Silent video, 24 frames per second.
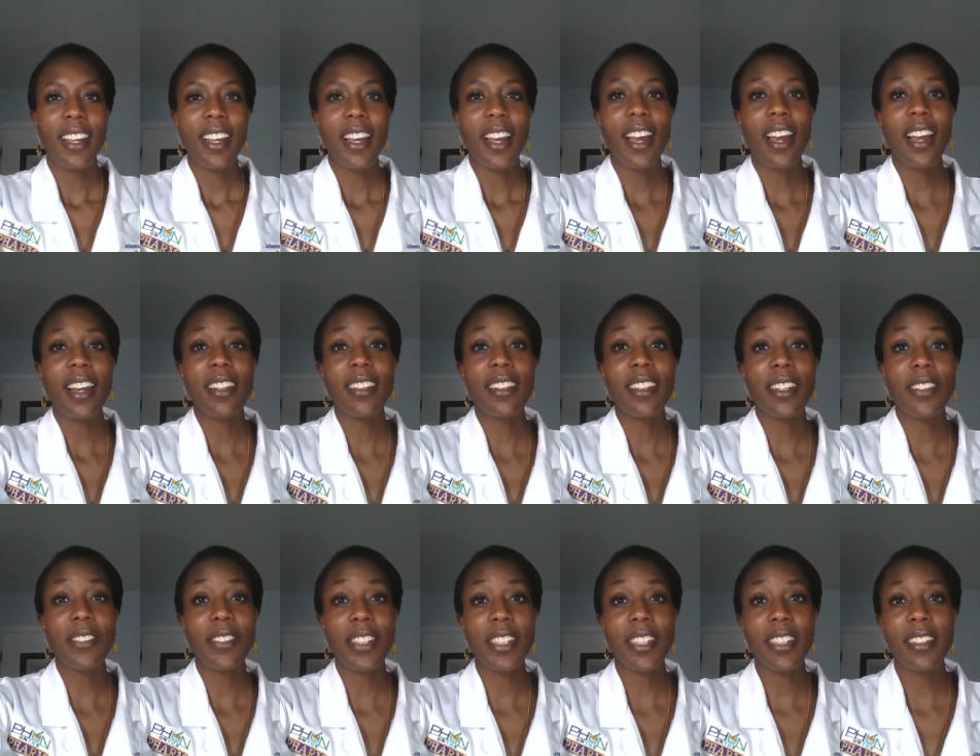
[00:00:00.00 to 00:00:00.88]
I
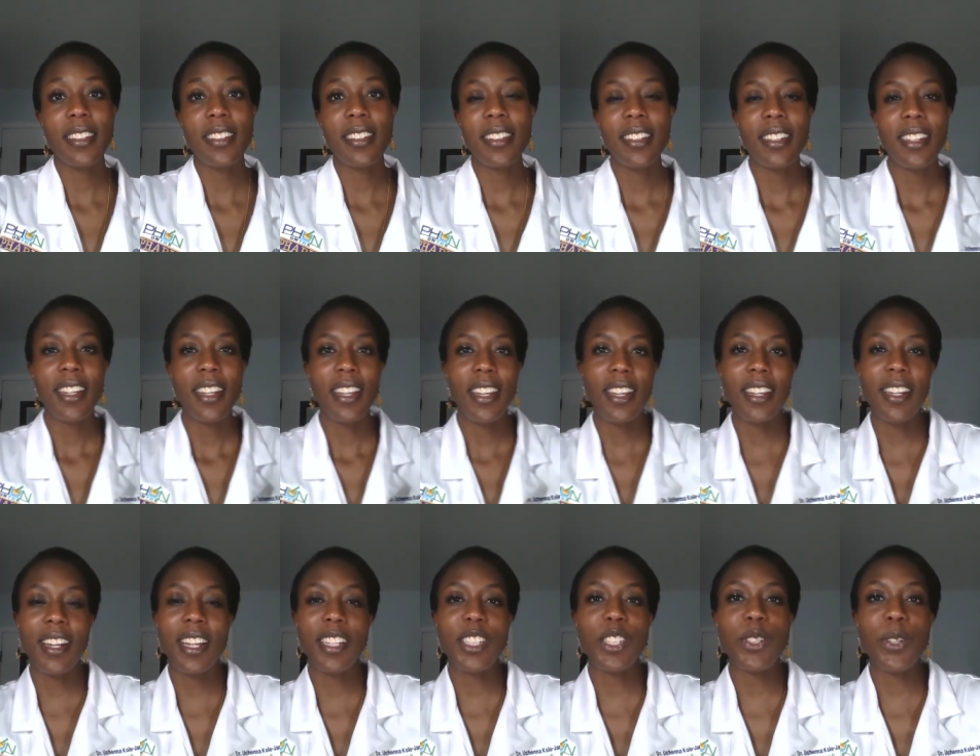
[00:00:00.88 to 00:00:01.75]
love it and
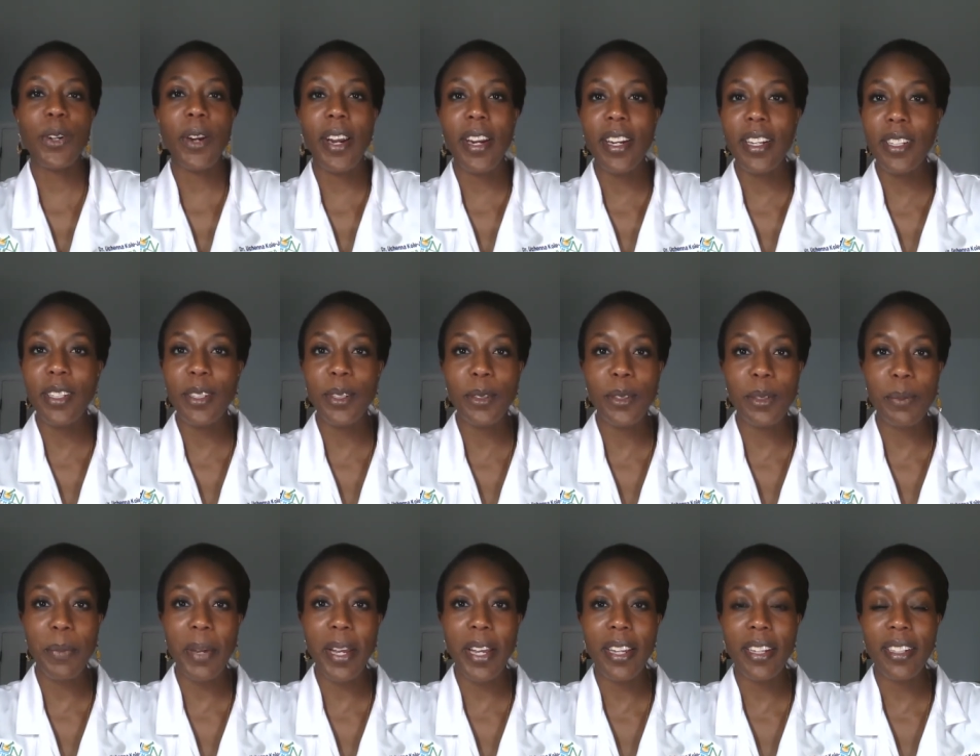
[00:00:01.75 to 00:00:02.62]
I try and use
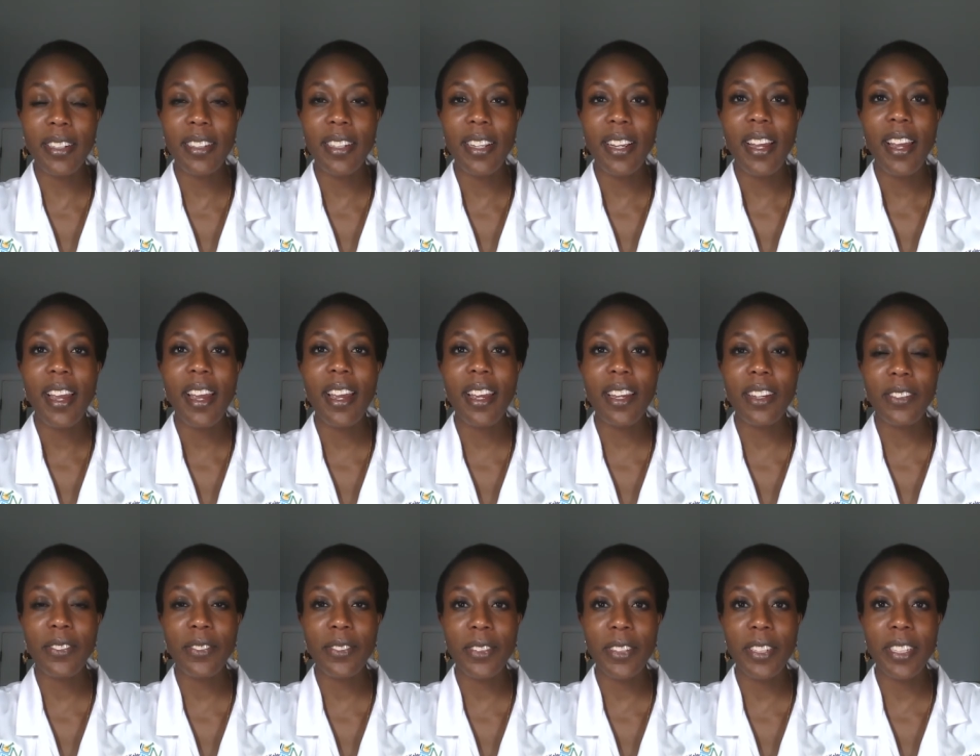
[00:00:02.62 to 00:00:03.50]
mine
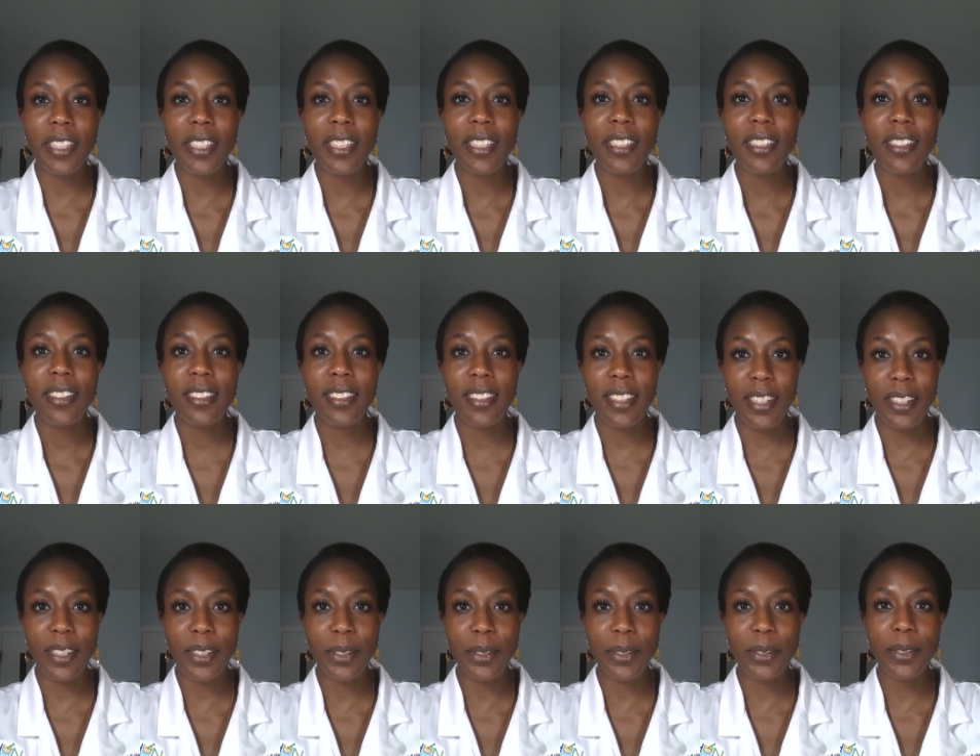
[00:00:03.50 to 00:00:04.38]
every
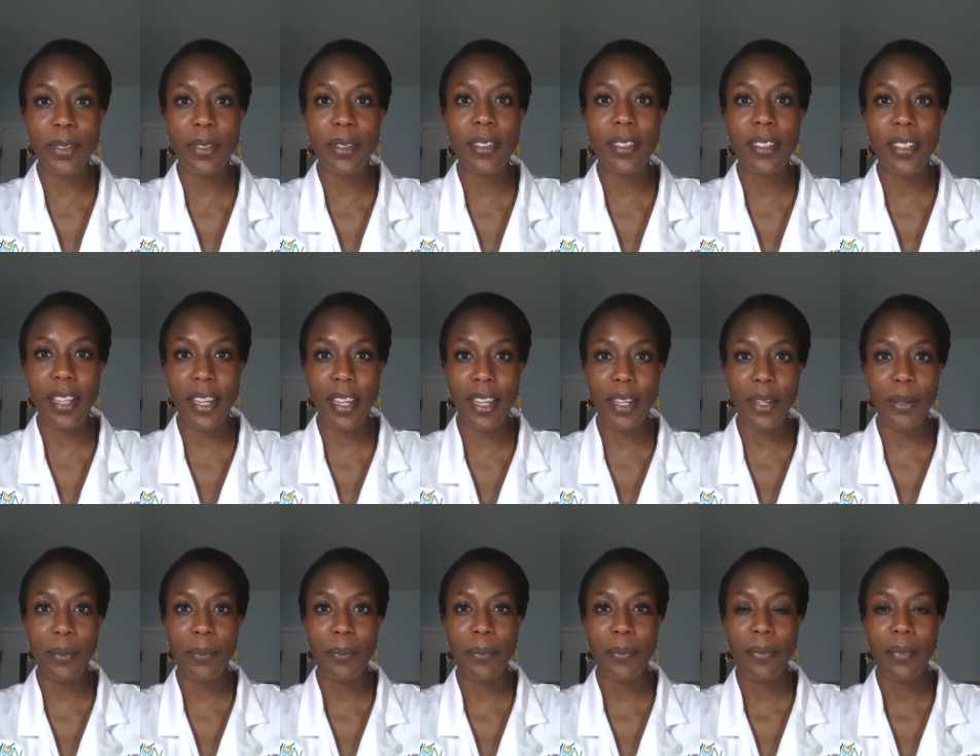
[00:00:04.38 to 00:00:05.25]
single day.
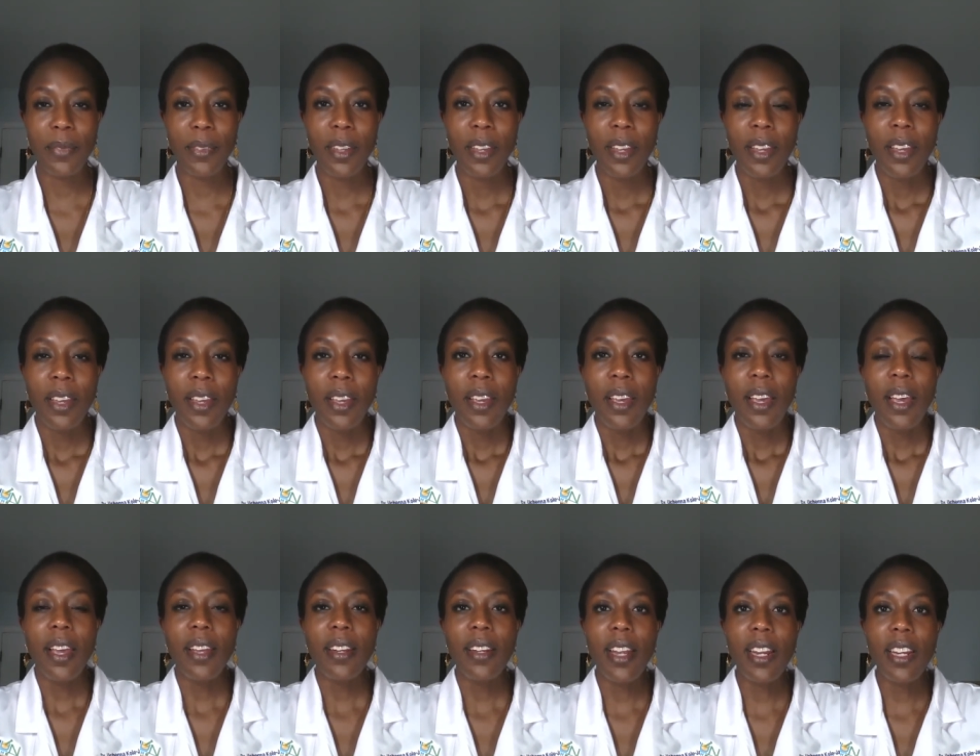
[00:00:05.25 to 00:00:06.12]

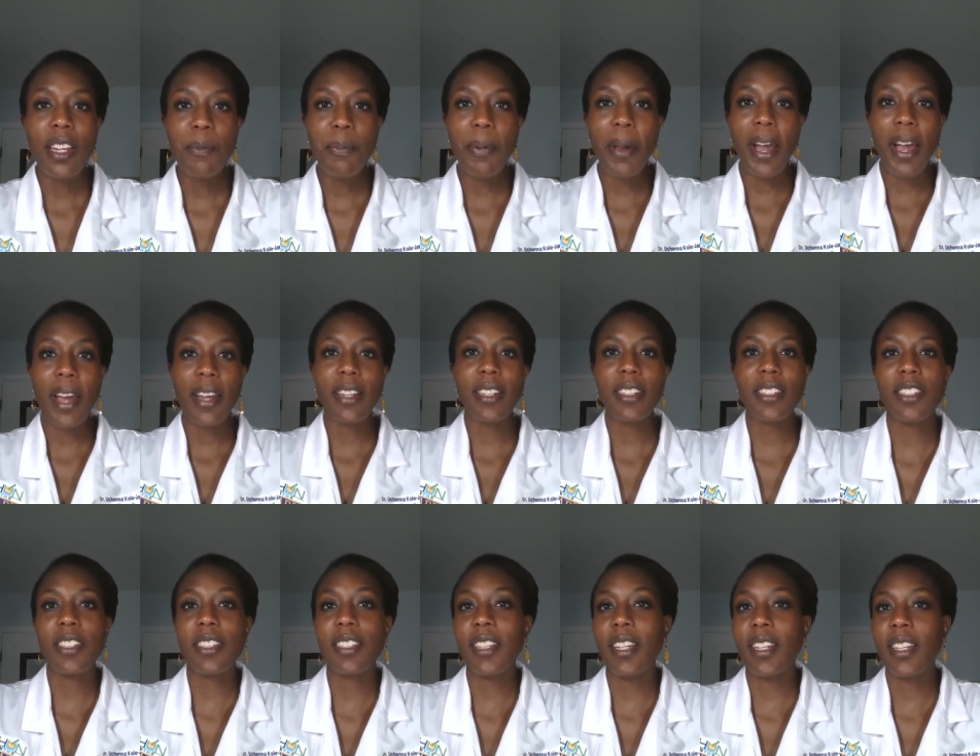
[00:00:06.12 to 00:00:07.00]
A neti pot
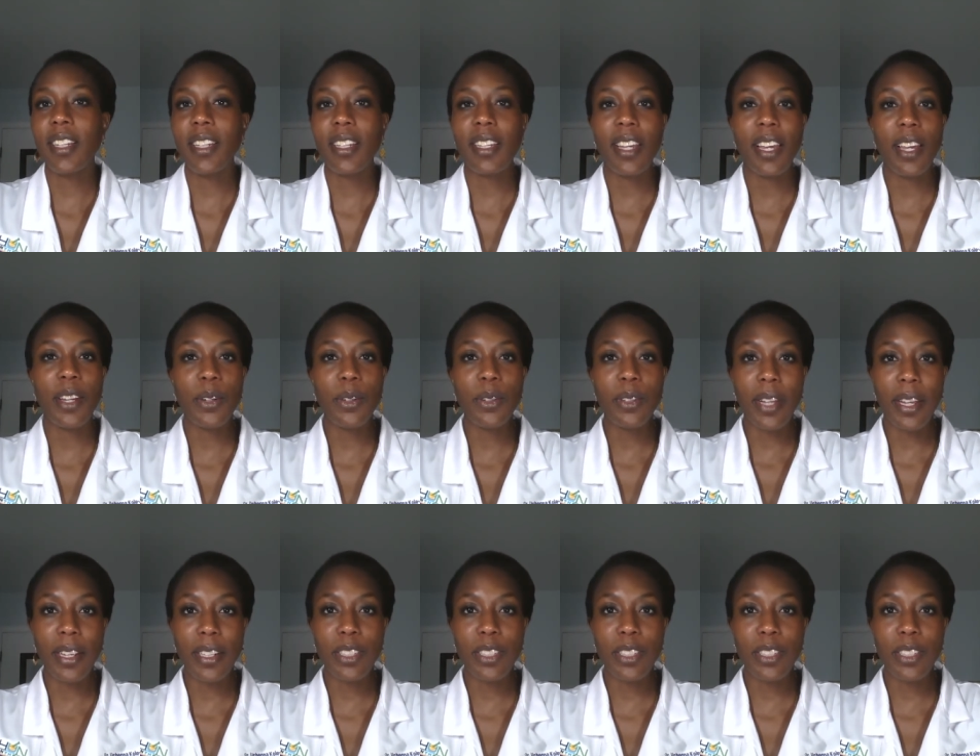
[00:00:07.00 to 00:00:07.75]
is just like a kettle-like